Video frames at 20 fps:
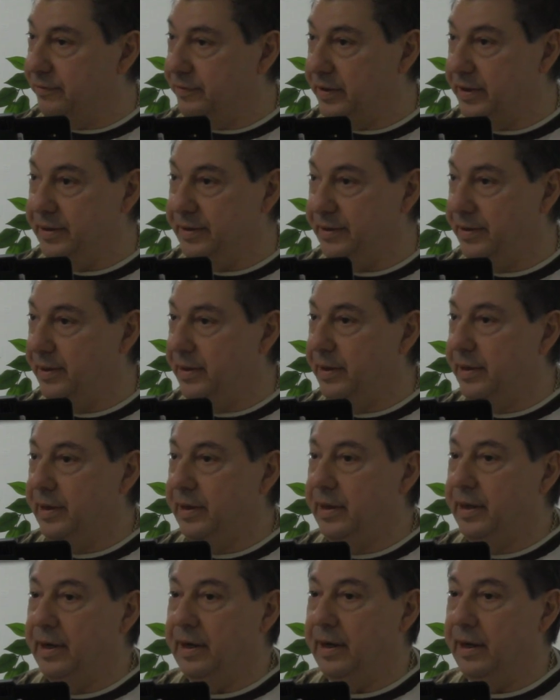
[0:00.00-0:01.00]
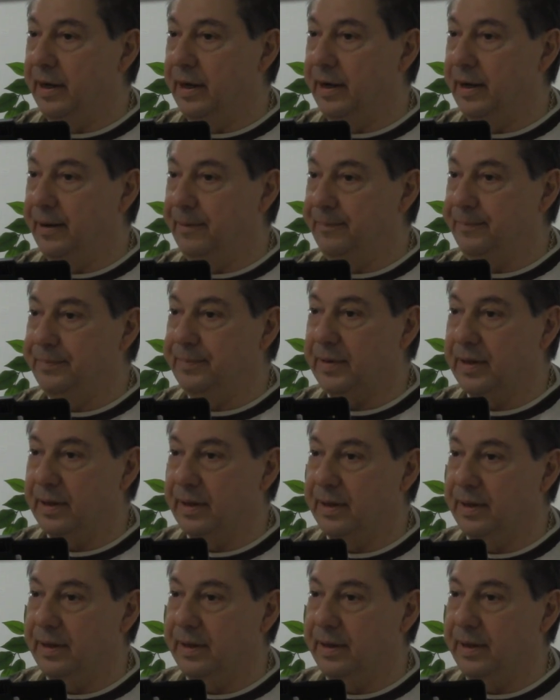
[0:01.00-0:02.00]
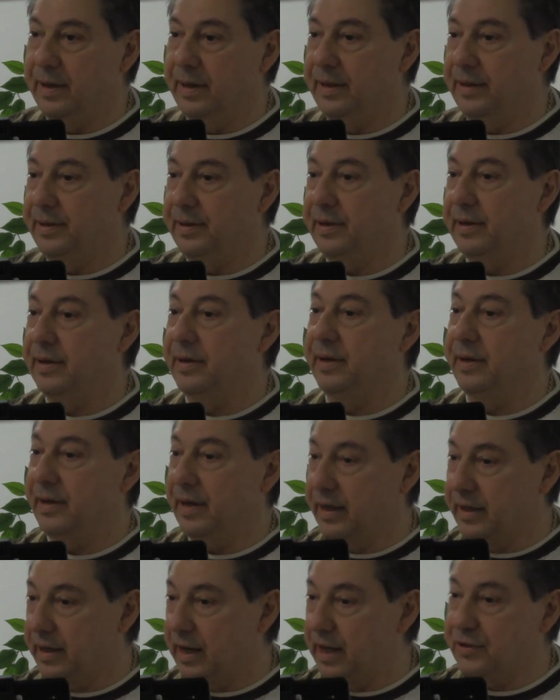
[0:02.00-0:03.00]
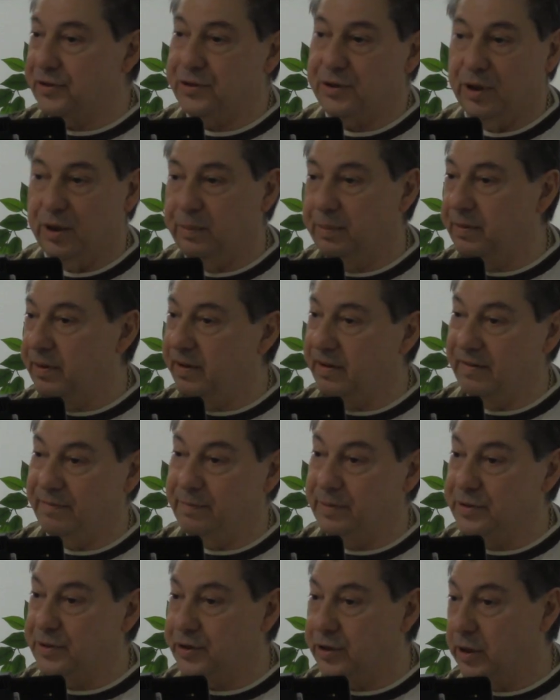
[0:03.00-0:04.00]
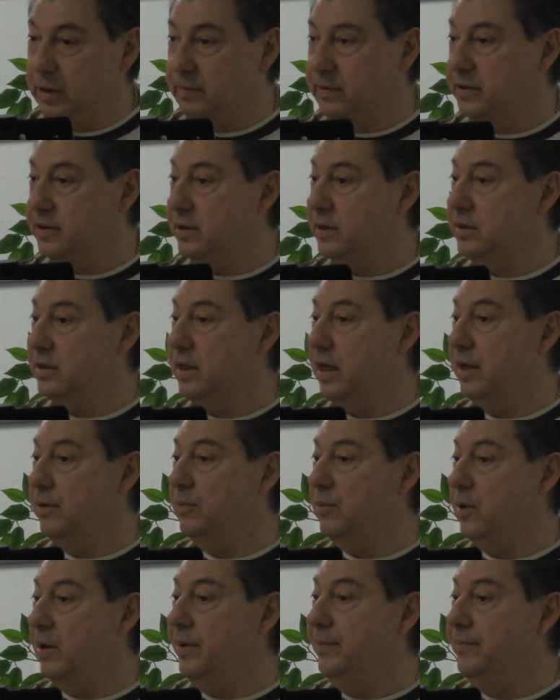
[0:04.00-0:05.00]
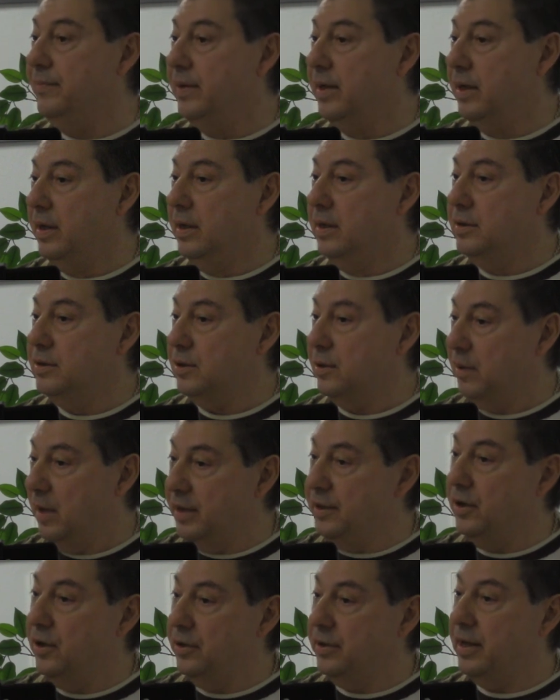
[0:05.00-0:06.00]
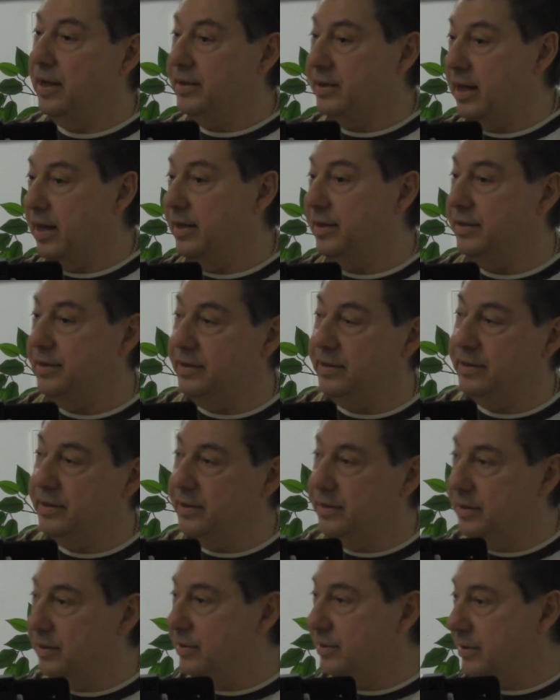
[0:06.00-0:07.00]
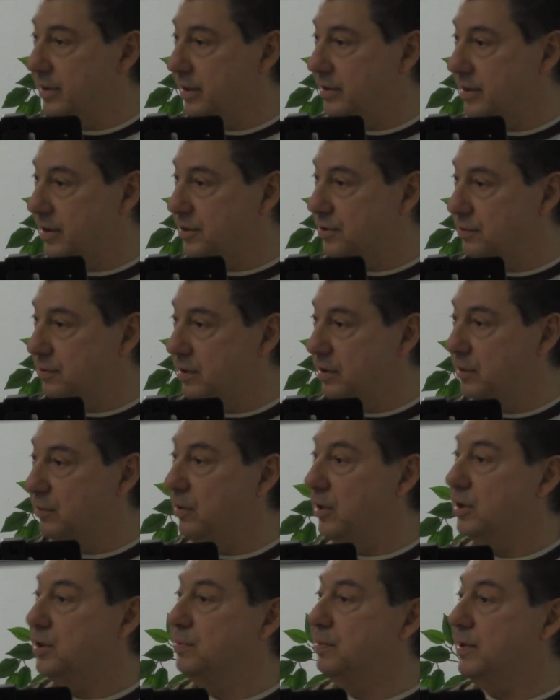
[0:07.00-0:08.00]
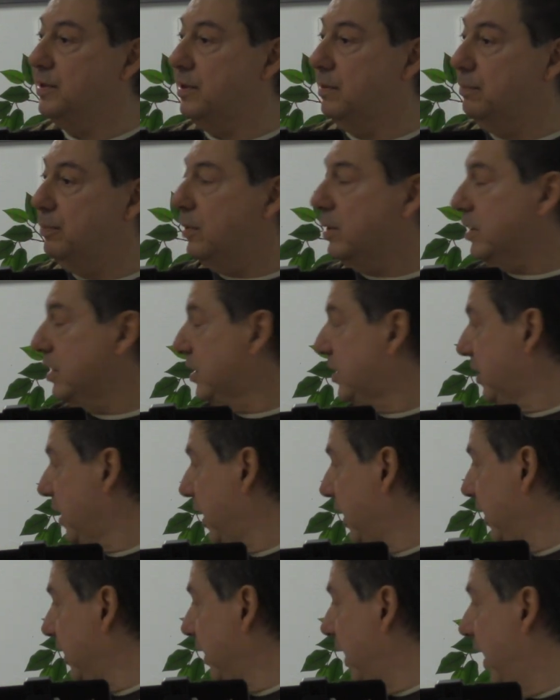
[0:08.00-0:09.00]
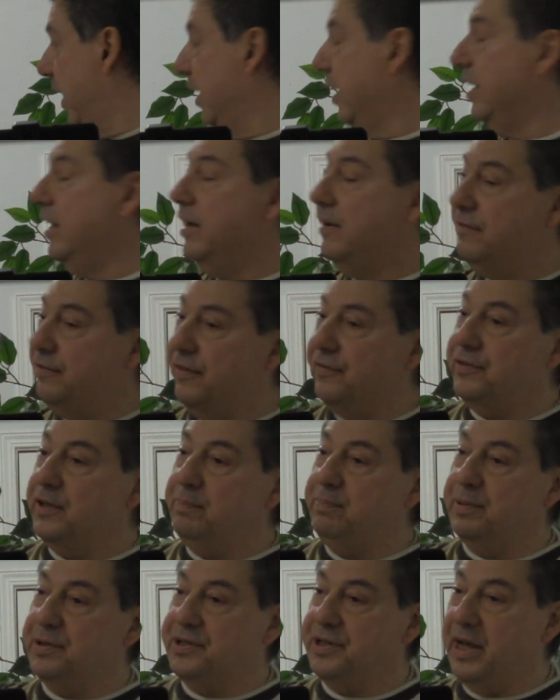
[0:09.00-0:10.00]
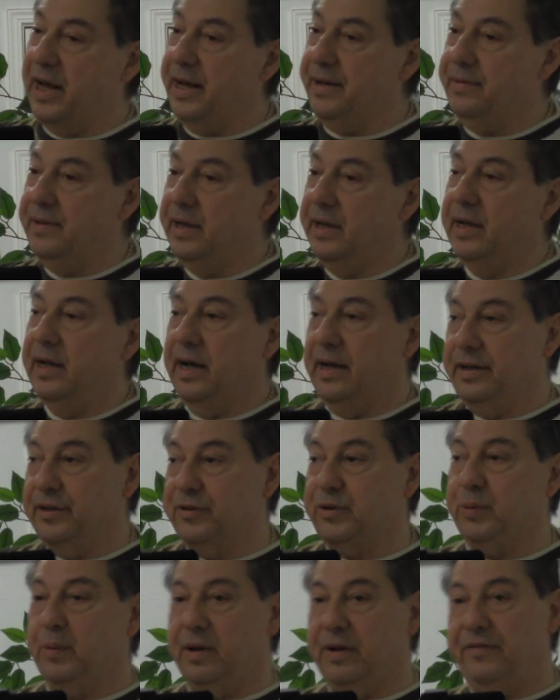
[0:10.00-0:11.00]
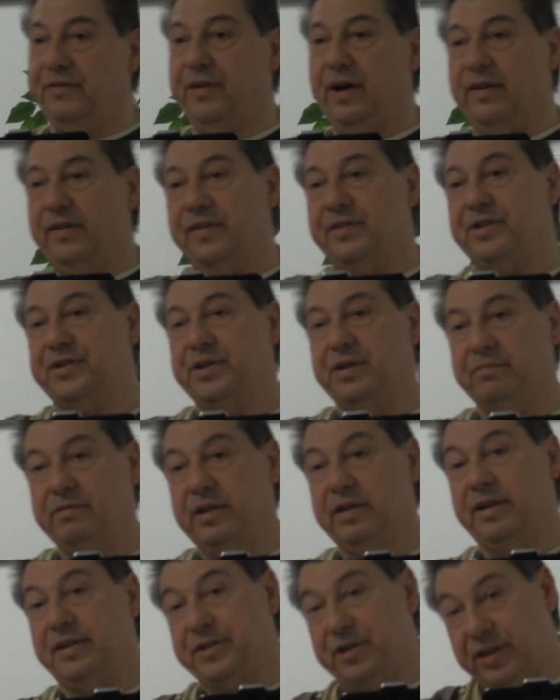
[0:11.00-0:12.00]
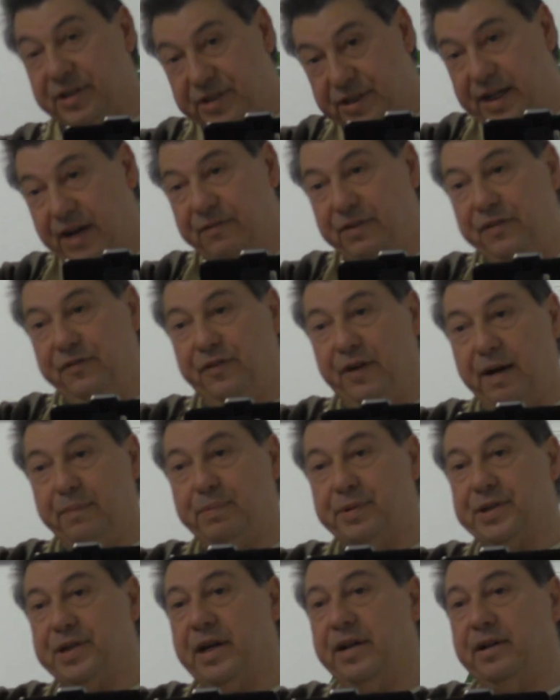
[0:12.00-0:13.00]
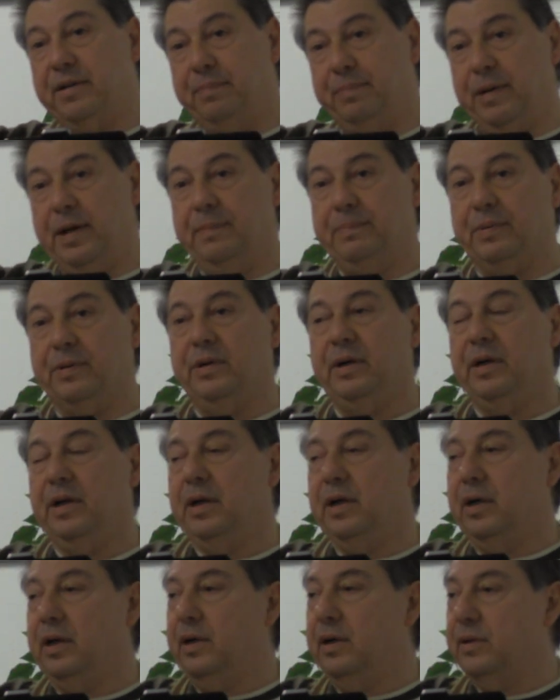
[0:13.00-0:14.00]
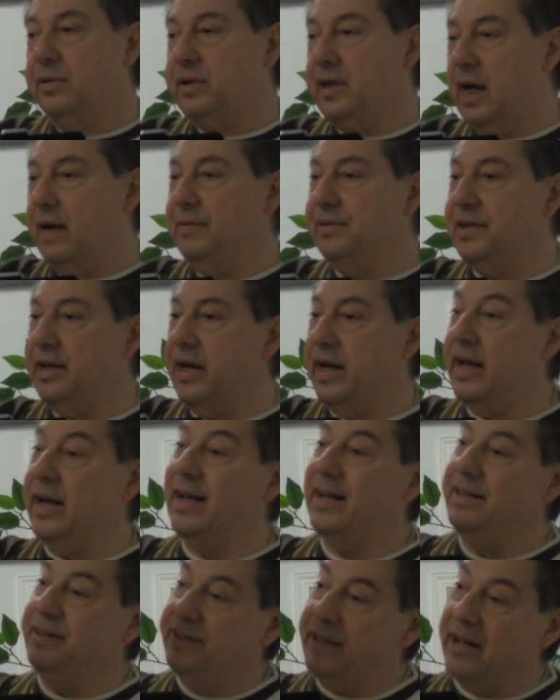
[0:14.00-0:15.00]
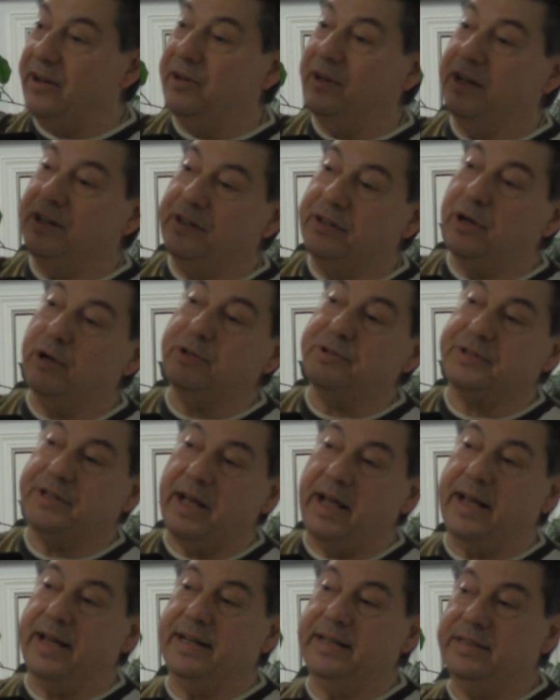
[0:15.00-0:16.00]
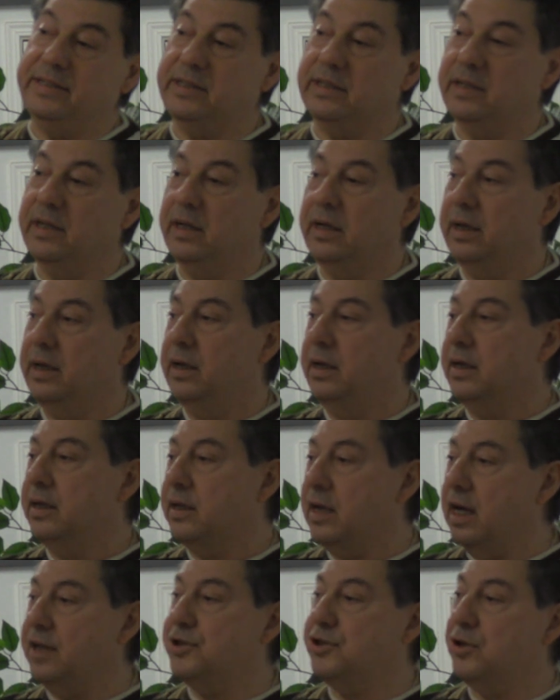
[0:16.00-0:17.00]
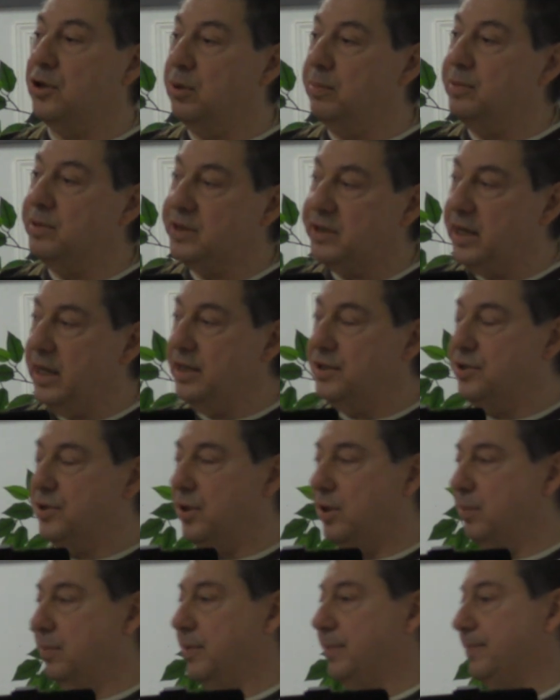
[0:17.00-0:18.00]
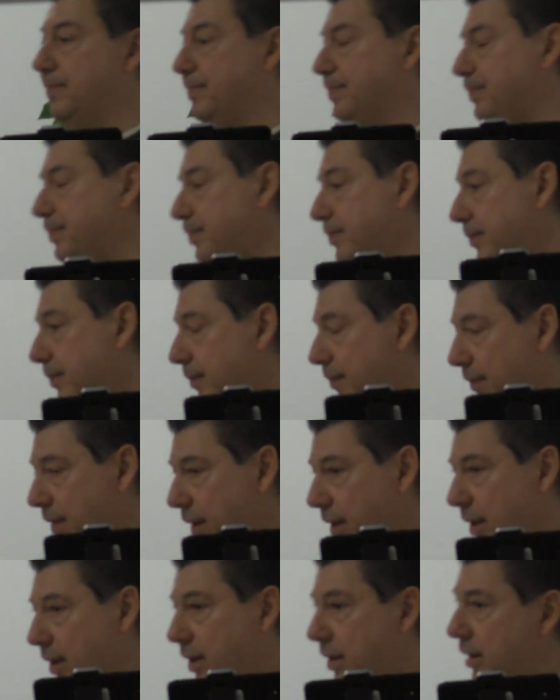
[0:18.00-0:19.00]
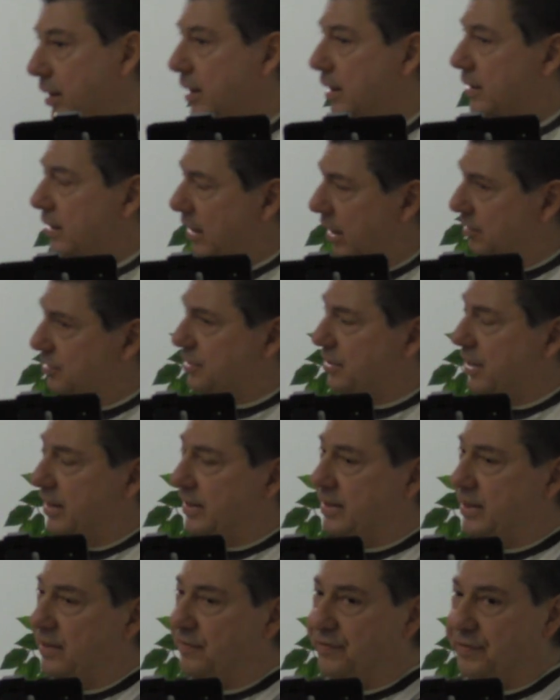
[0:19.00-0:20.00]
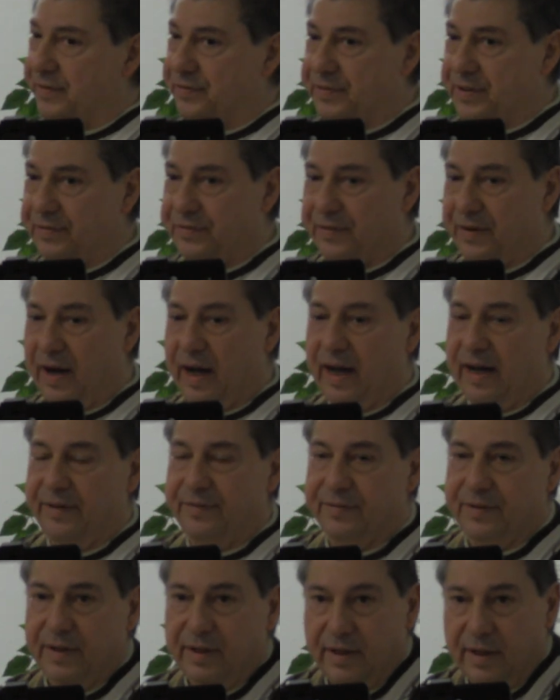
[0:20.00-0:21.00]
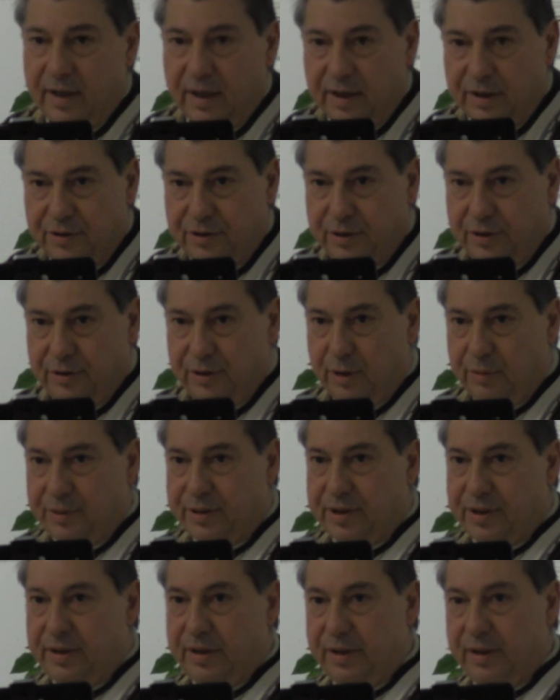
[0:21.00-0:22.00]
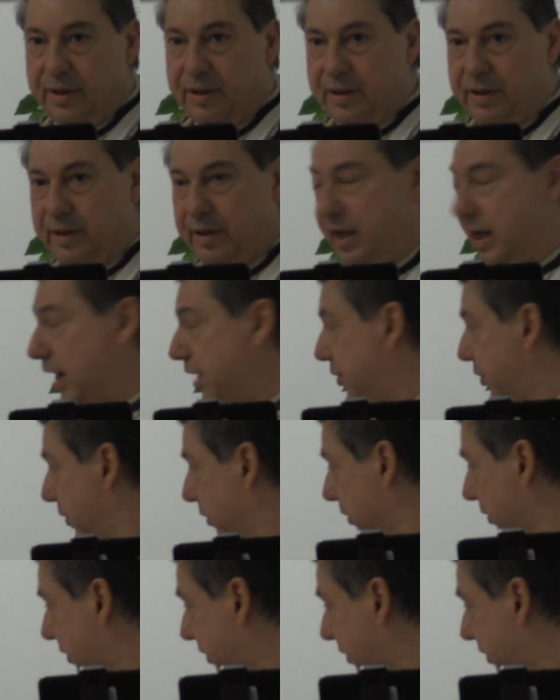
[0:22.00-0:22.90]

fiend. Um, and I got sober and have been sober since day one. So I know that, that, that this really works. But the book is saying that 50% and then 25 after summary list. So 75% of the people who came to AA in, in those days got sober and stayed sober. that was 1955. Do you know what the national